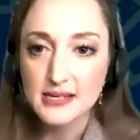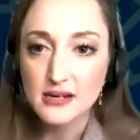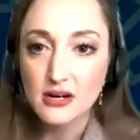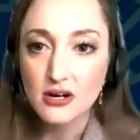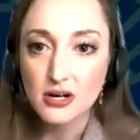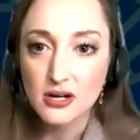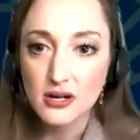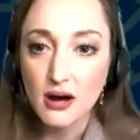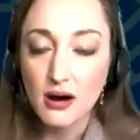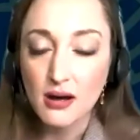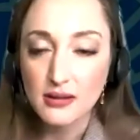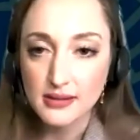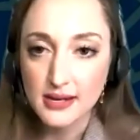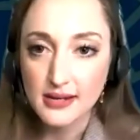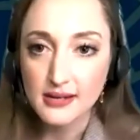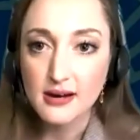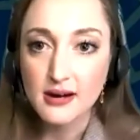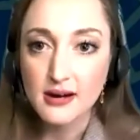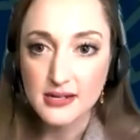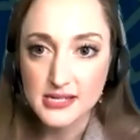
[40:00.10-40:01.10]
our online
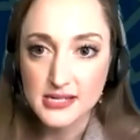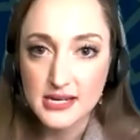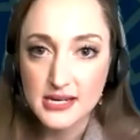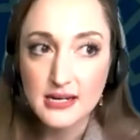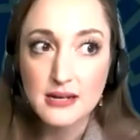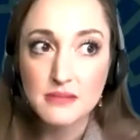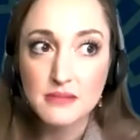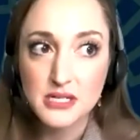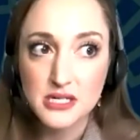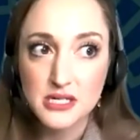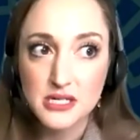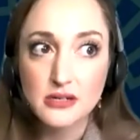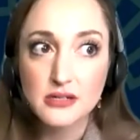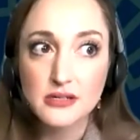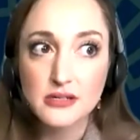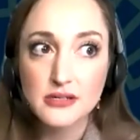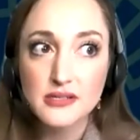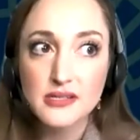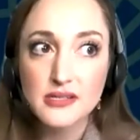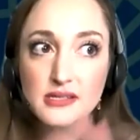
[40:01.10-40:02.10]
content and
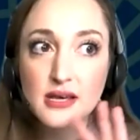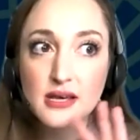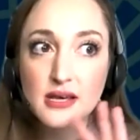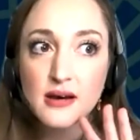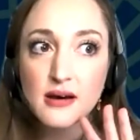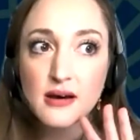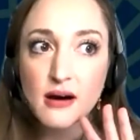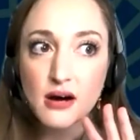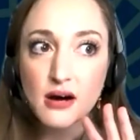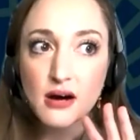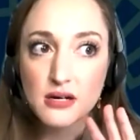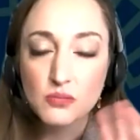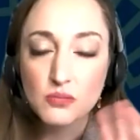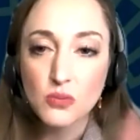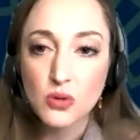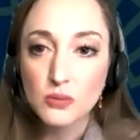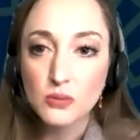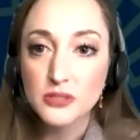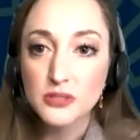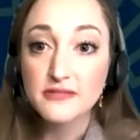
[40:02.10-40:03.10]
materials on a
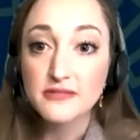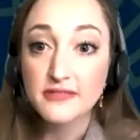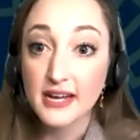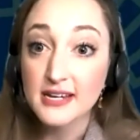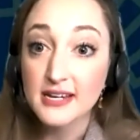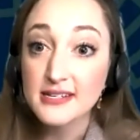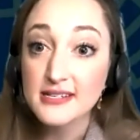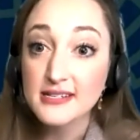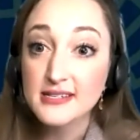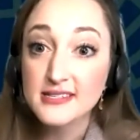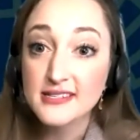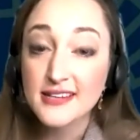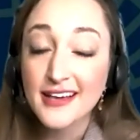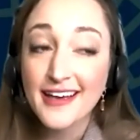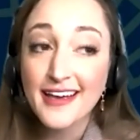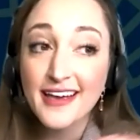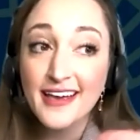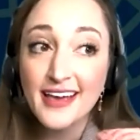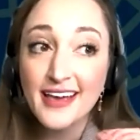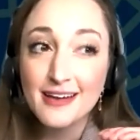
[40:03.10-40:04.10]
mobile device,
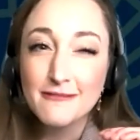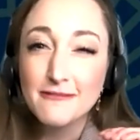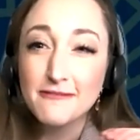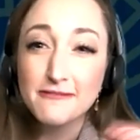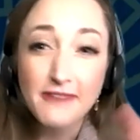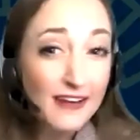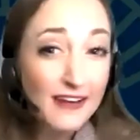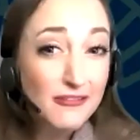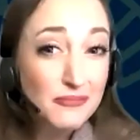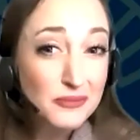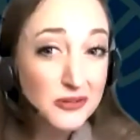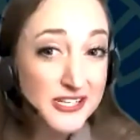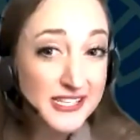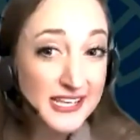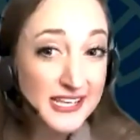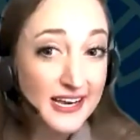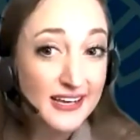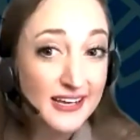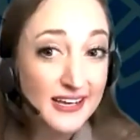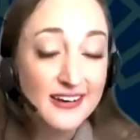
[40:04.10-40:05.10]
and
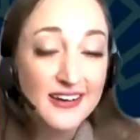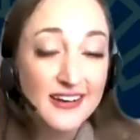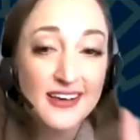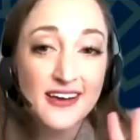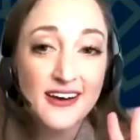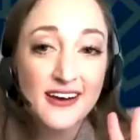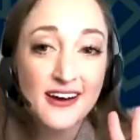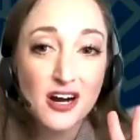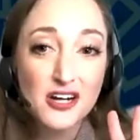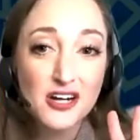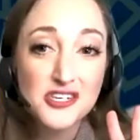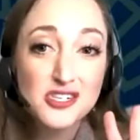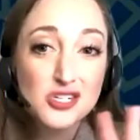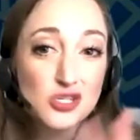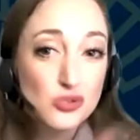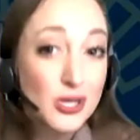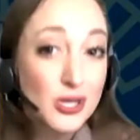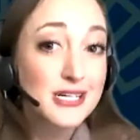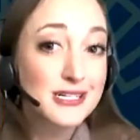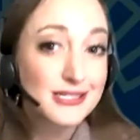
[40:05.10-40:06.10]
5% are
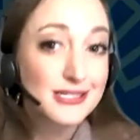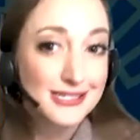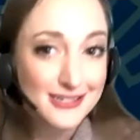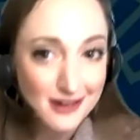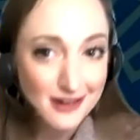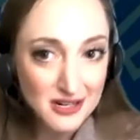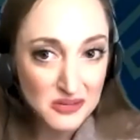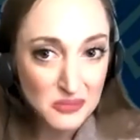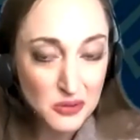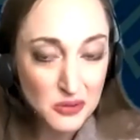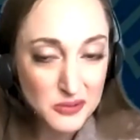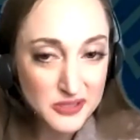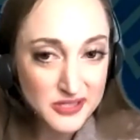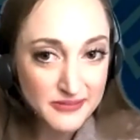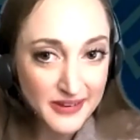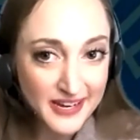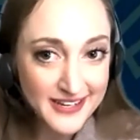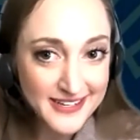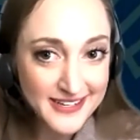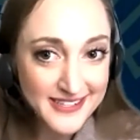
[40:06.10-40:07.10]
strictly on a mobile
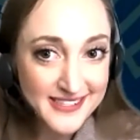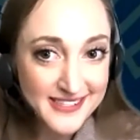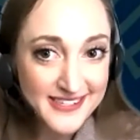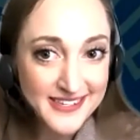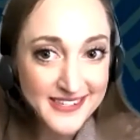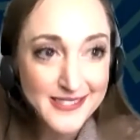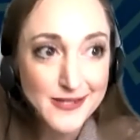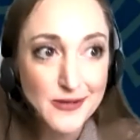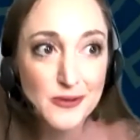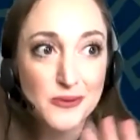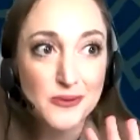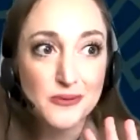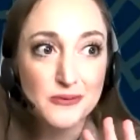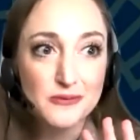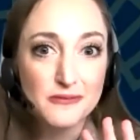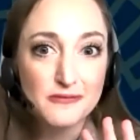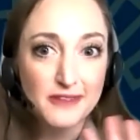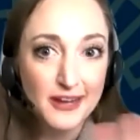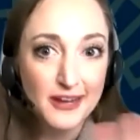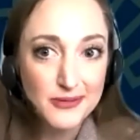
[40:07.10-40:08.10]
device. So
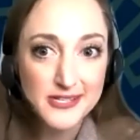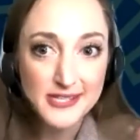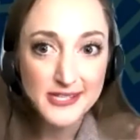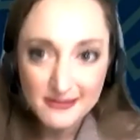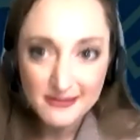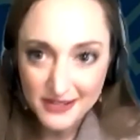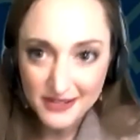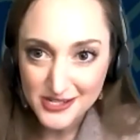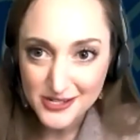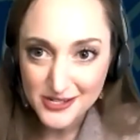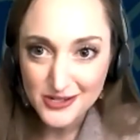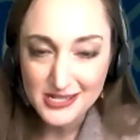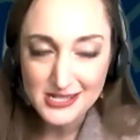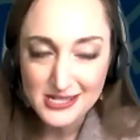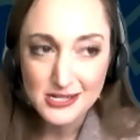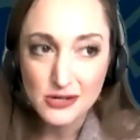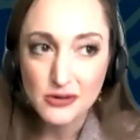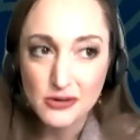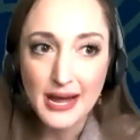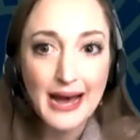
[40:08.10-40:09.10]
5% of our students
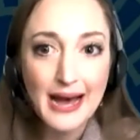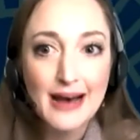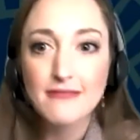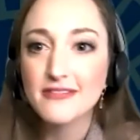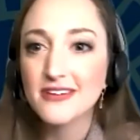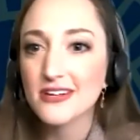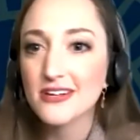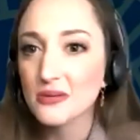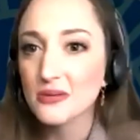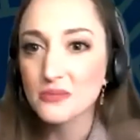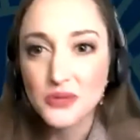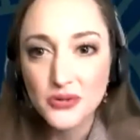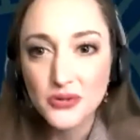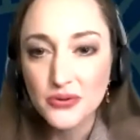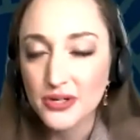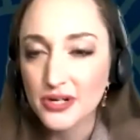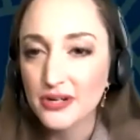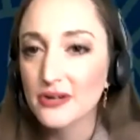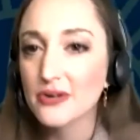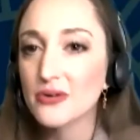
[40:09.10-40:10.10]
don't have a
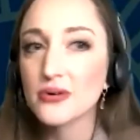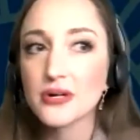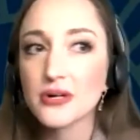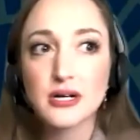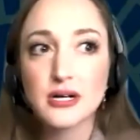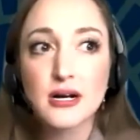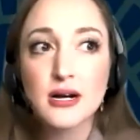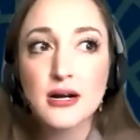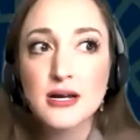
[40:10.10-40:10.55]
computer or